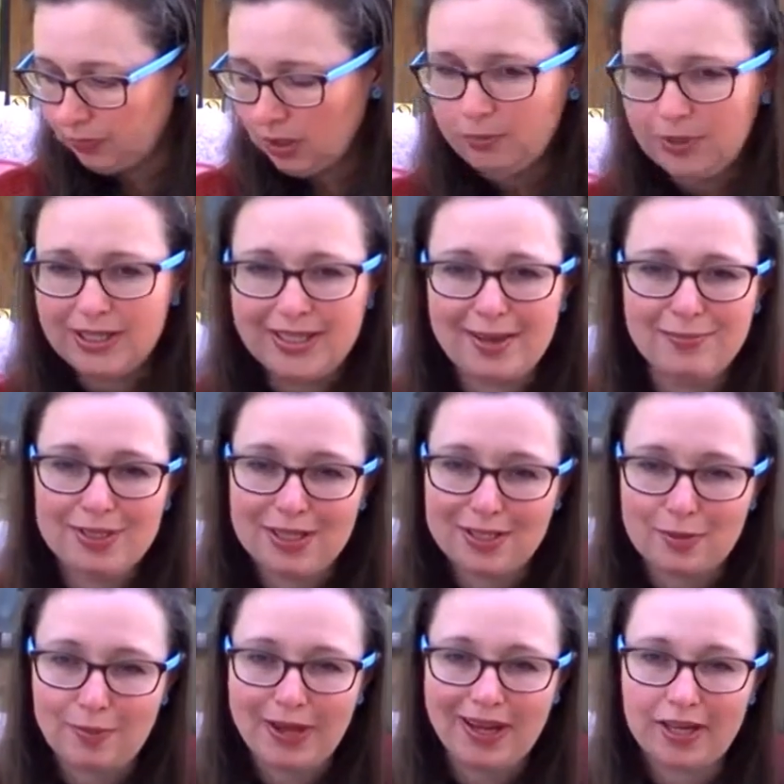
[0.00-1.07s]
be tempted
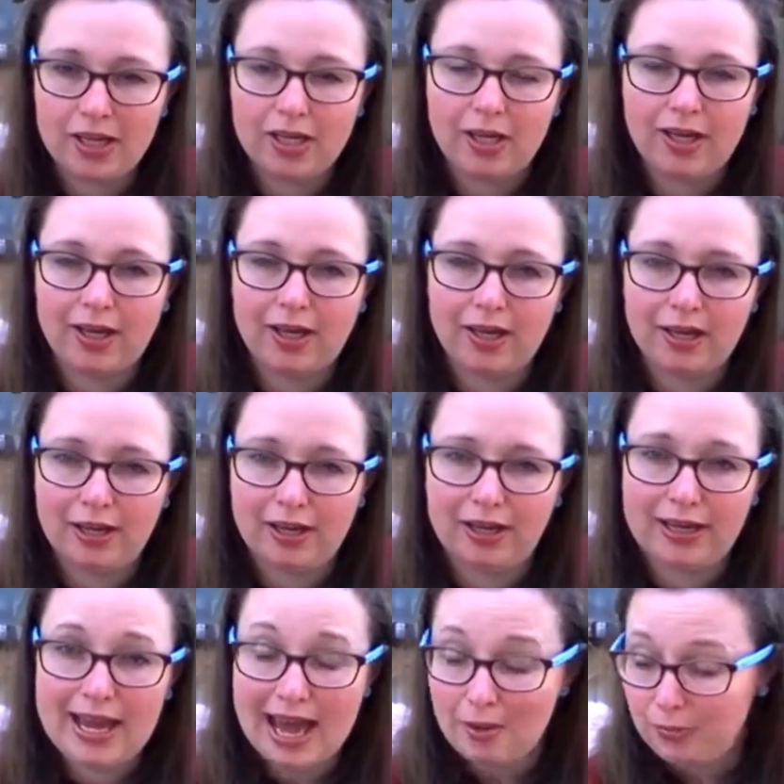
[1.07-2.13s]
to make a
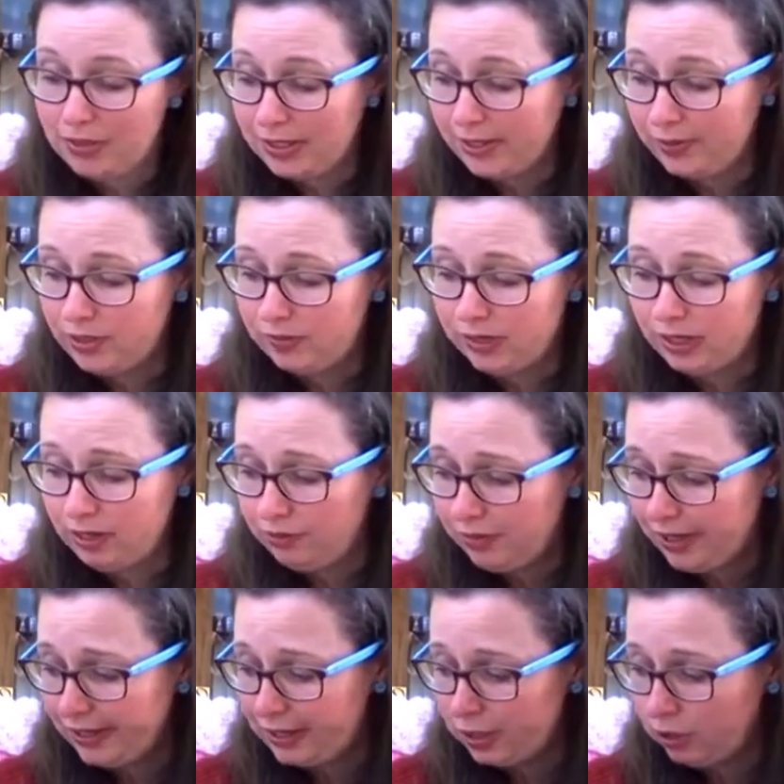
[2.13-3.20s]
garment out of it if I
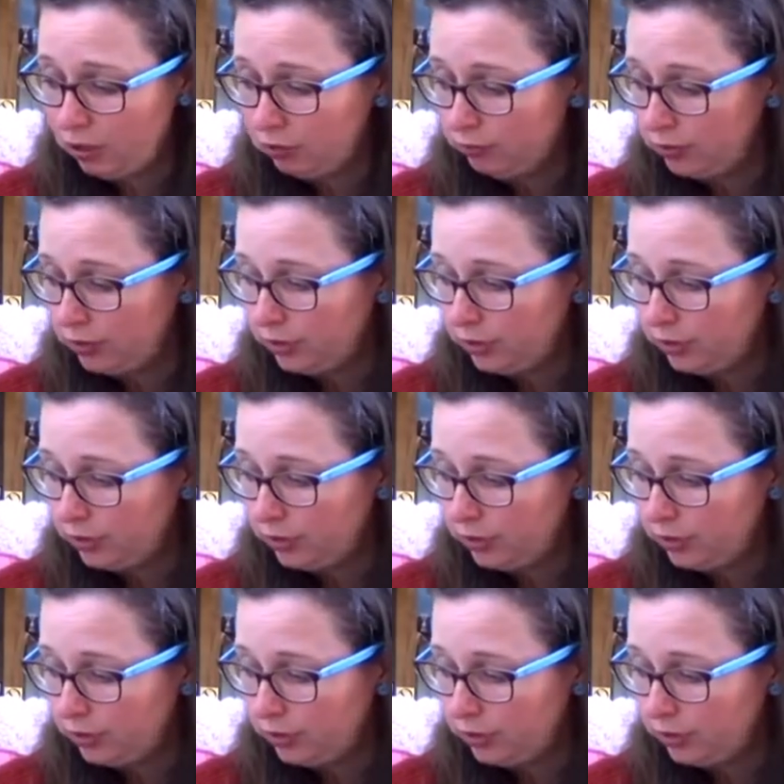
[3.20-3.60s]
had enough.